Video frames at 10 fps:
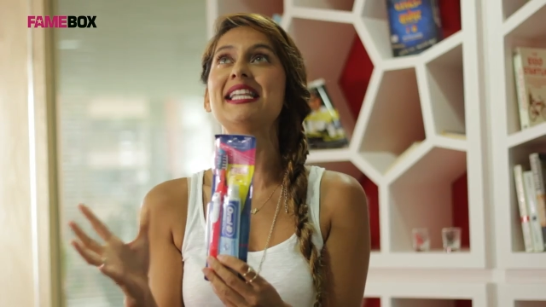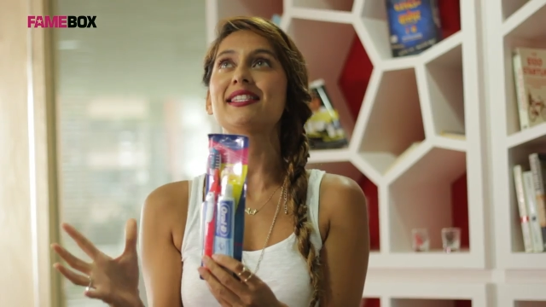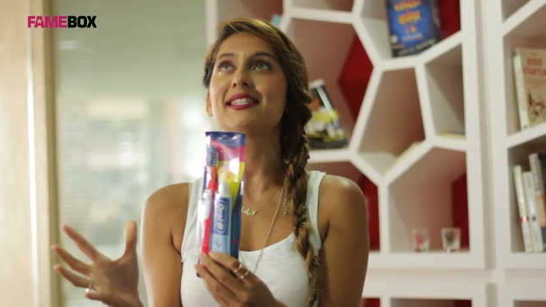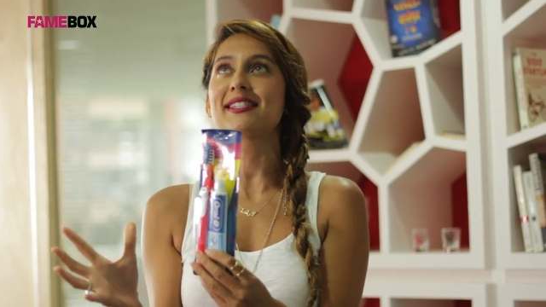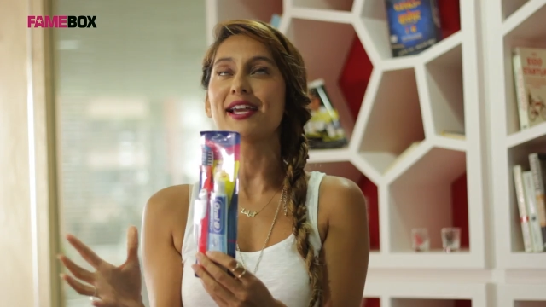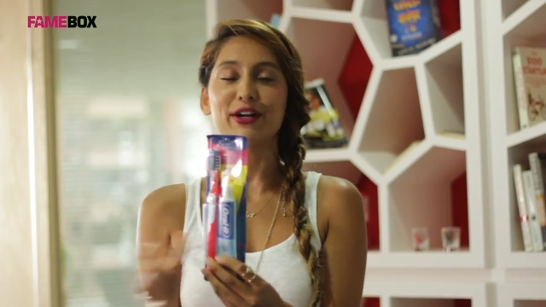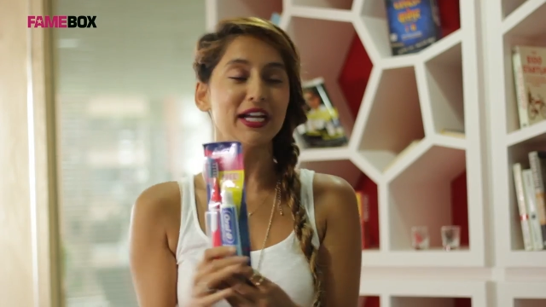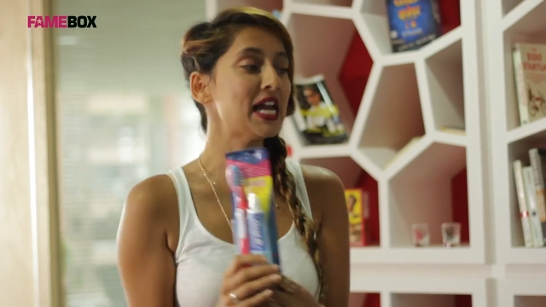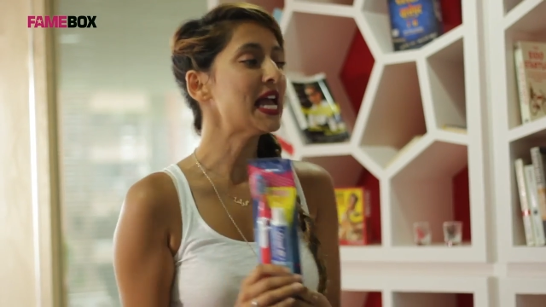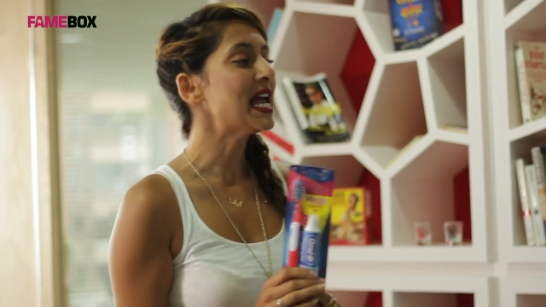necessary,
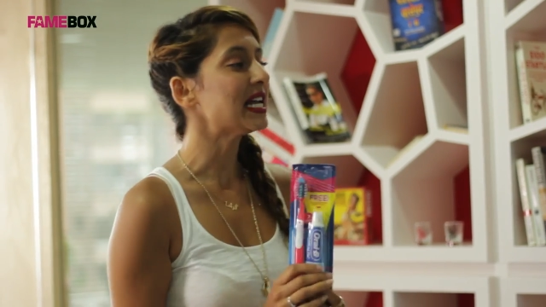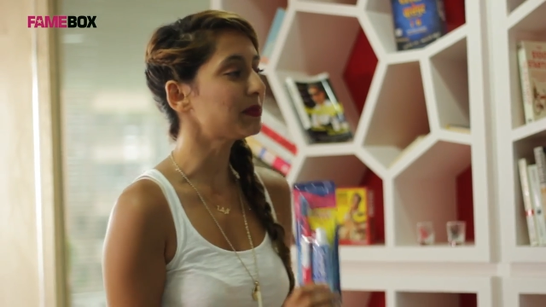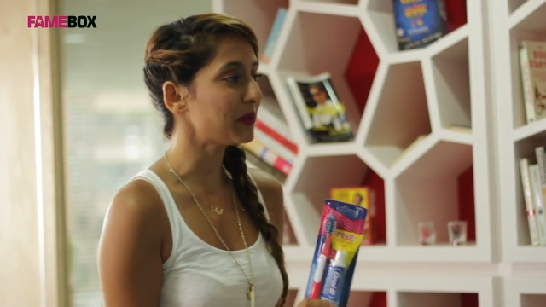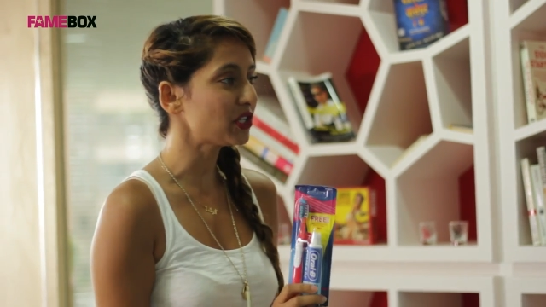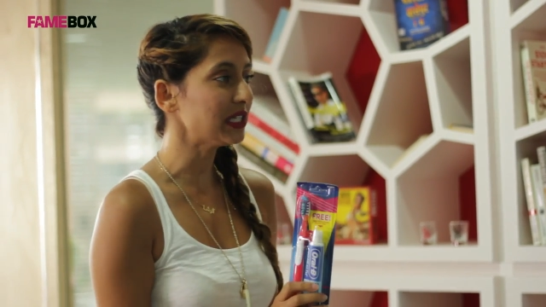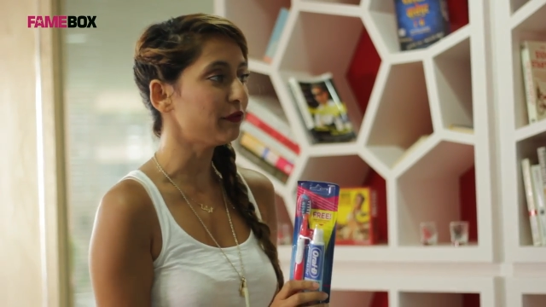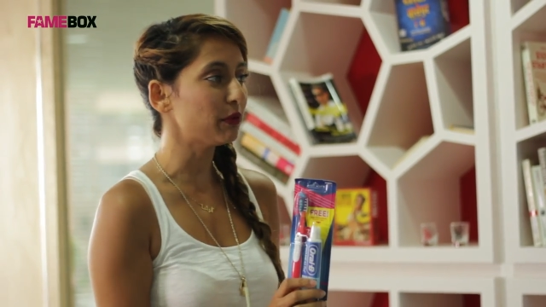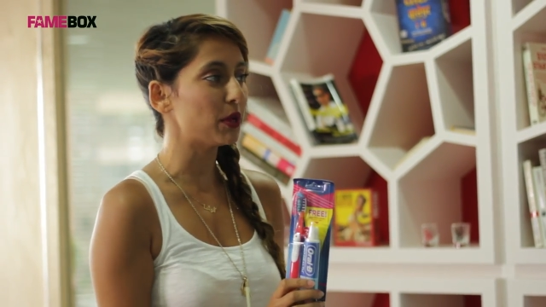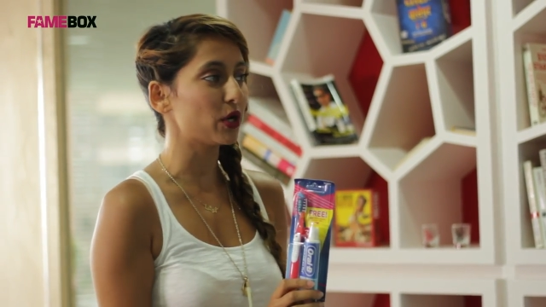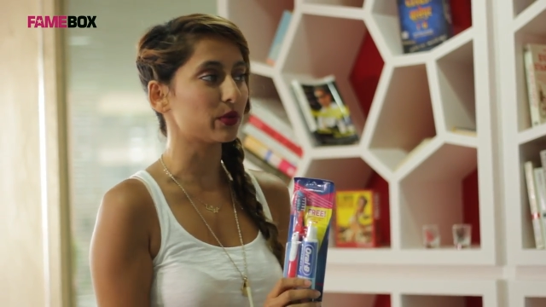especially for
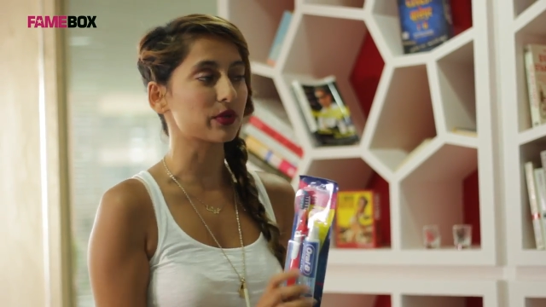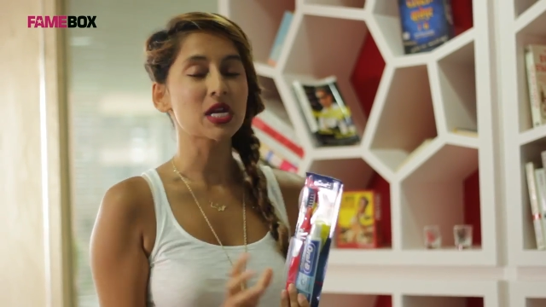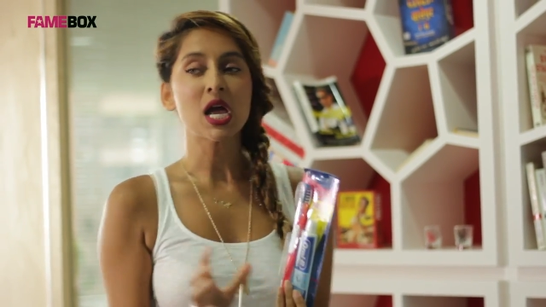models.